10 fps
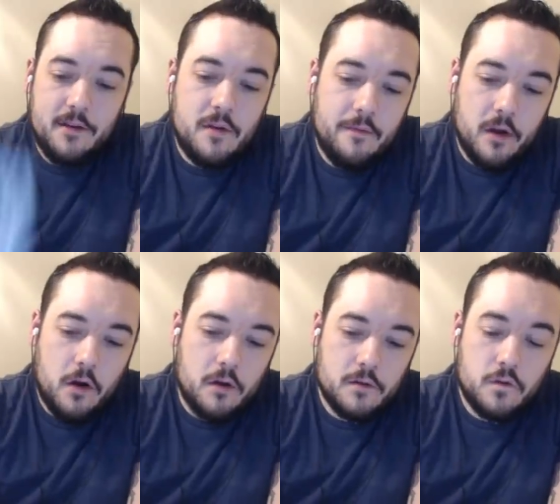You do have the
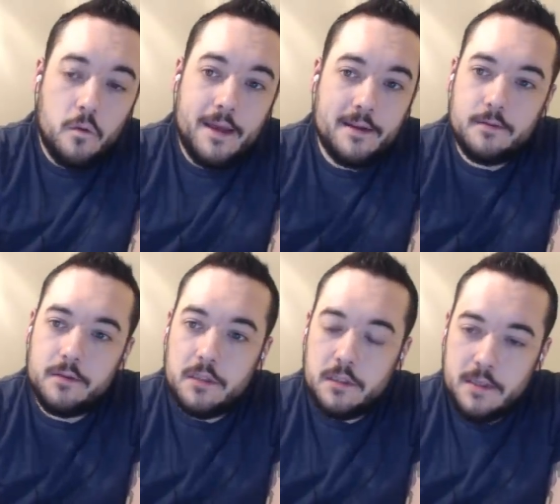card of soulmates,
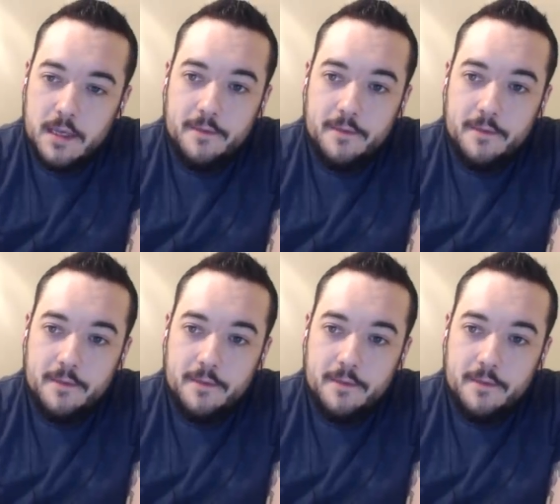which is